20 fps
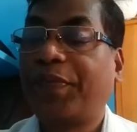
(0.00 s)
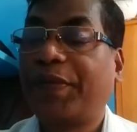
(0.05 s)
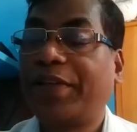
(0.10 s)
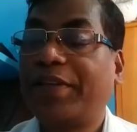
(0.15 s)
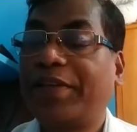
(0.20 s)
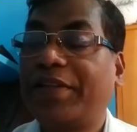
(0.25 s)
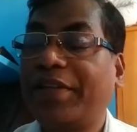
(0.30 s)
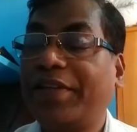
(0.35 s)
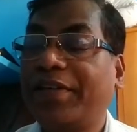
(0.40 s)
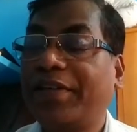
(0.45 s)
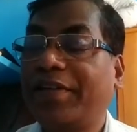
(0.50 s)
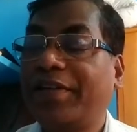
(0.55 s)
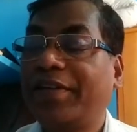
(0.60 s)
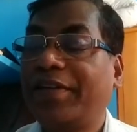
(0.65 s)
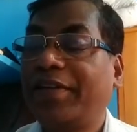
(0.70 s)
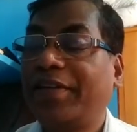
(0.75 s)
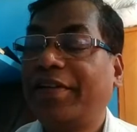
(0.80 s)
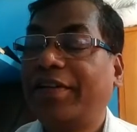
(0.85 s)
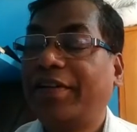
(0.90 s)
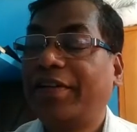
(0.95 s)
See,
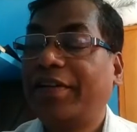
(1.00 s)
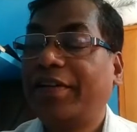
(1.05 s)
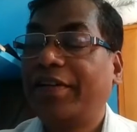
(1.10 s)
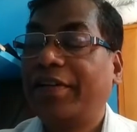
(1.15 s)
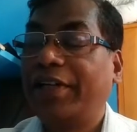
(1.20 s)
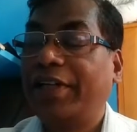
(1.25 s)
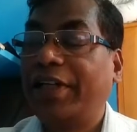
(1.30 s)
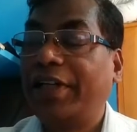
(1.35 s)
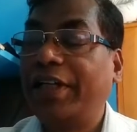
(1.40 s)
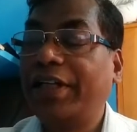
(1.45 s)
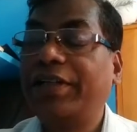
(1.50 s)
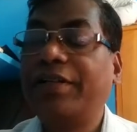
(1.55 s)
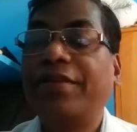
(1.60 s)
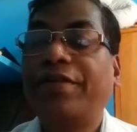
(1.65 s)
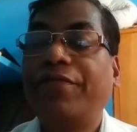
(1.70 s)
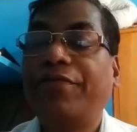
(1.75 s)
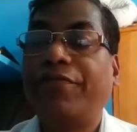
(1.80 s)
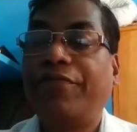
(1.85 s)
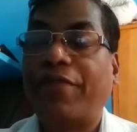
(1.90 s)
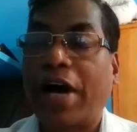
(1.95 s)

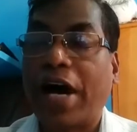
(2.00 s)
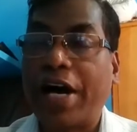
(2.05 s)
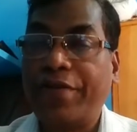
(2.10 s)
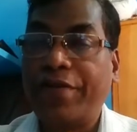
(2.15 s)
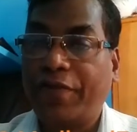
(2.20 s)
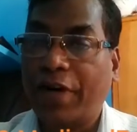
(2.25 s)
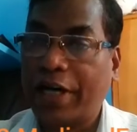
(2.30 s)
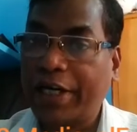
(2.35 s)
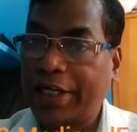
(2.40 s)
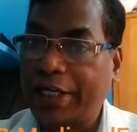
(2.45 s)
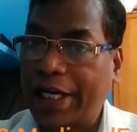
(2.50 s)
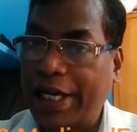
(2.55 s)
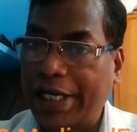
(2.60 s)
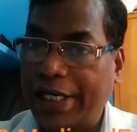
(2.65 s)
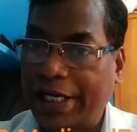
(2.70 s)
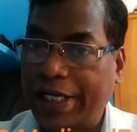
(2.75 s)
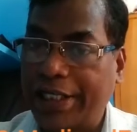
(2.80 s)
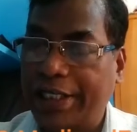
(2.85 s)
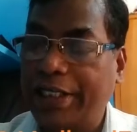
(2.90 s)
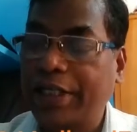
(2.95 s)
in
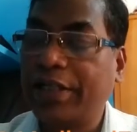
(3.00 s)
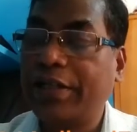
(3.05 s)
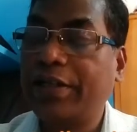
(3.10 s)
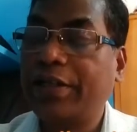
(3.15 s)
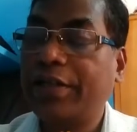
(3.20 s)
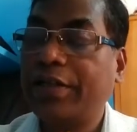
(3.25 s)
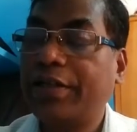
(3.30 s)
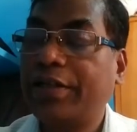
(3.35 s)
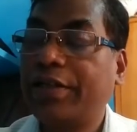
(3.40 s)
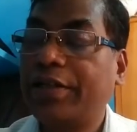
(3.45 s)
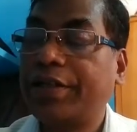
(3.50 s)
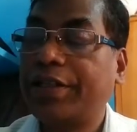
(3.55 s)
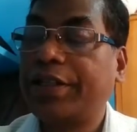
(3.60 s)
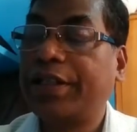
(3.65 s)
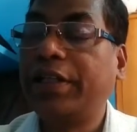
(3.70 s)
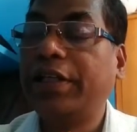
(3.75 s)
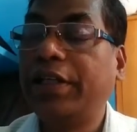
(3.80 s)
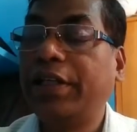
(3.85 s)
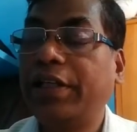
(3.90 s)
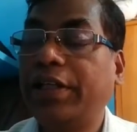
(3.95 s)
518
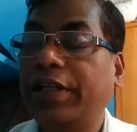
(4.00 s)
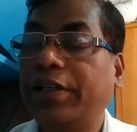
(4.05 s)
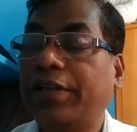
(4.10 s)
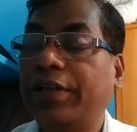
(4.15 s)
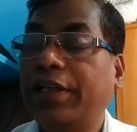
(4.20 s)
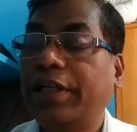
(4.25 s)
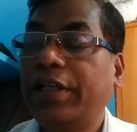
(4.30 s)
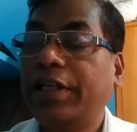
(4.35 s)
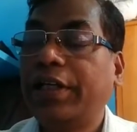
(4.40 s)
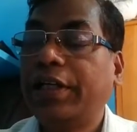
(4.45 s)
CE.